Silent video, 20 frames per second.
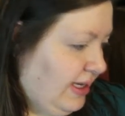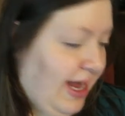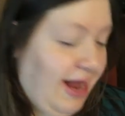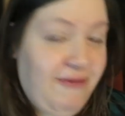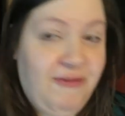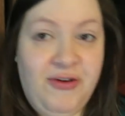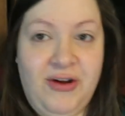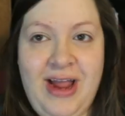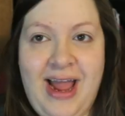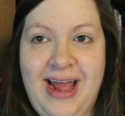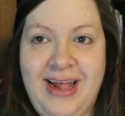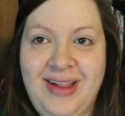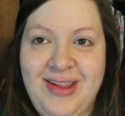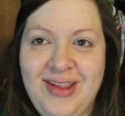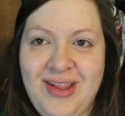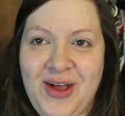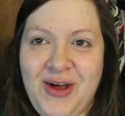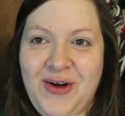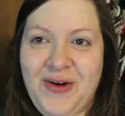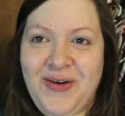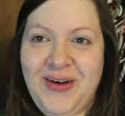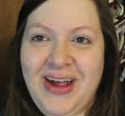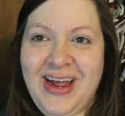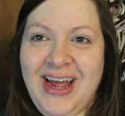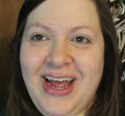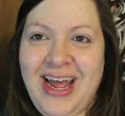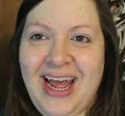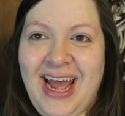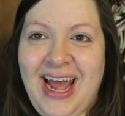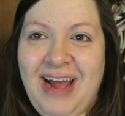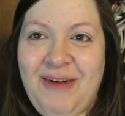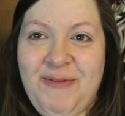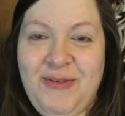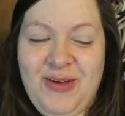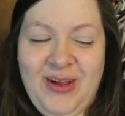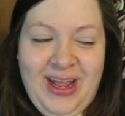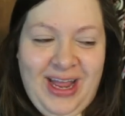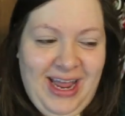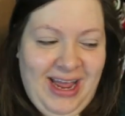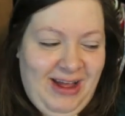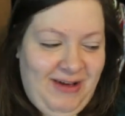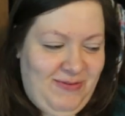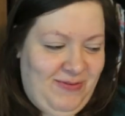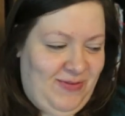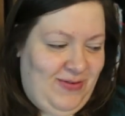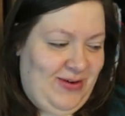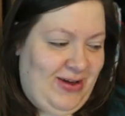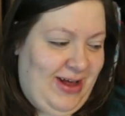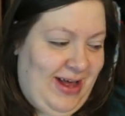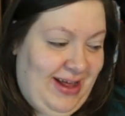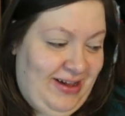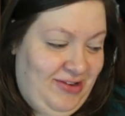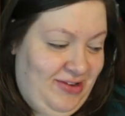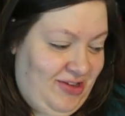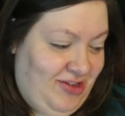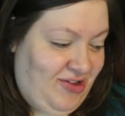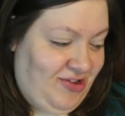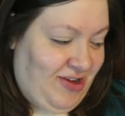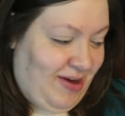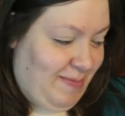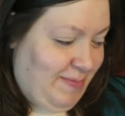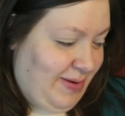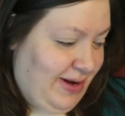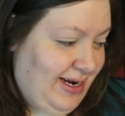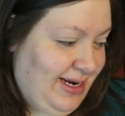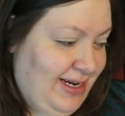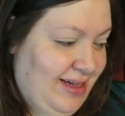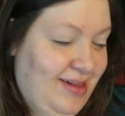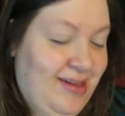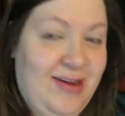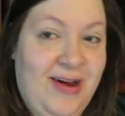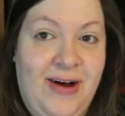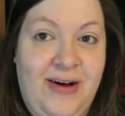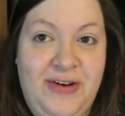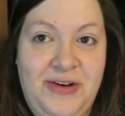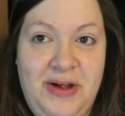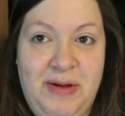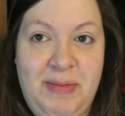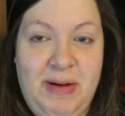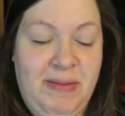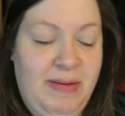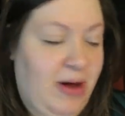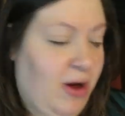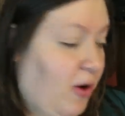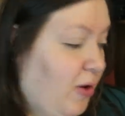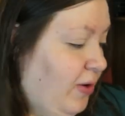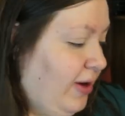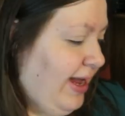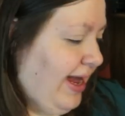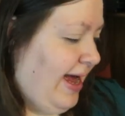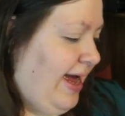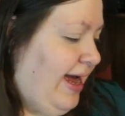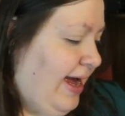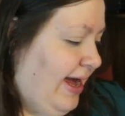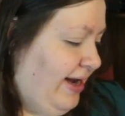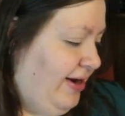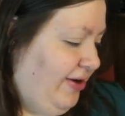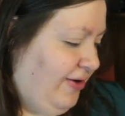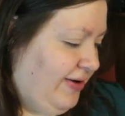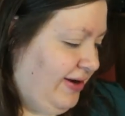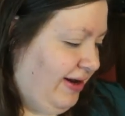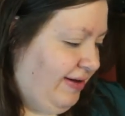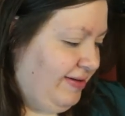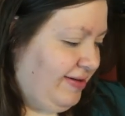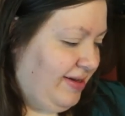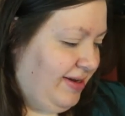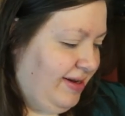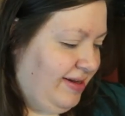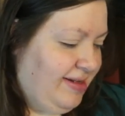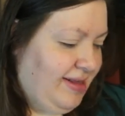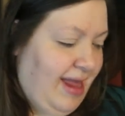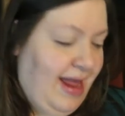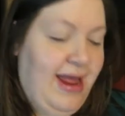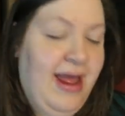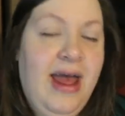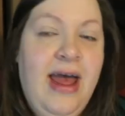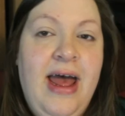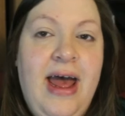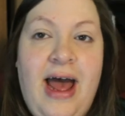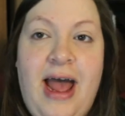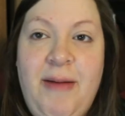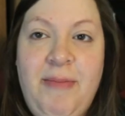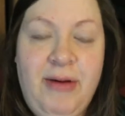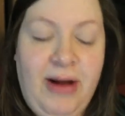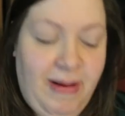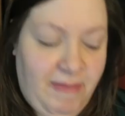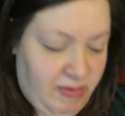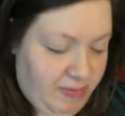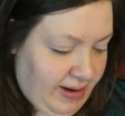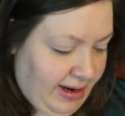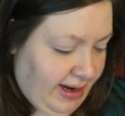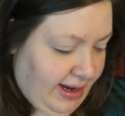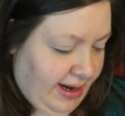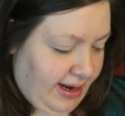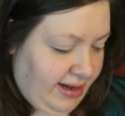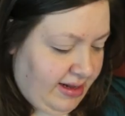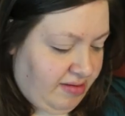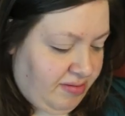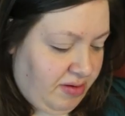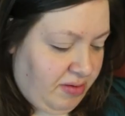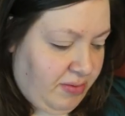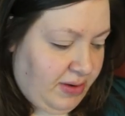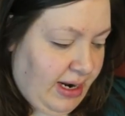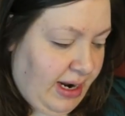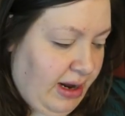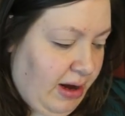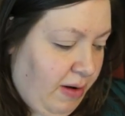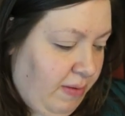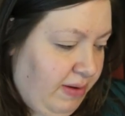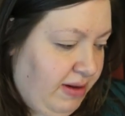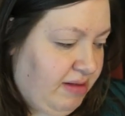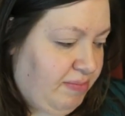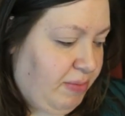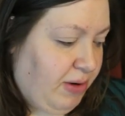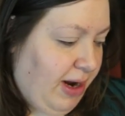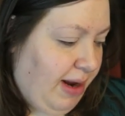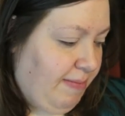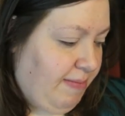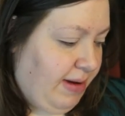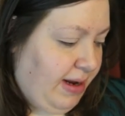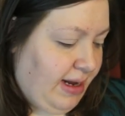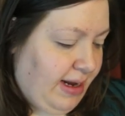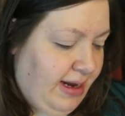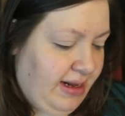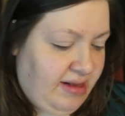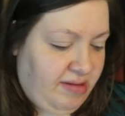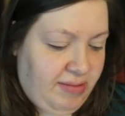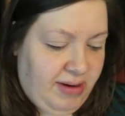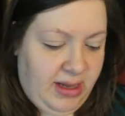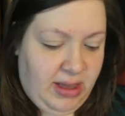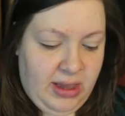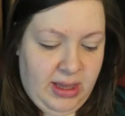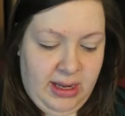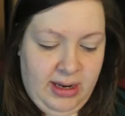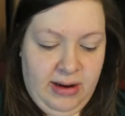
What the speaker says: I forget. So I'll just jump in and start doing my, oh yeah, I know what I was going to say. I primed my eyes with what I always prime my eyes with,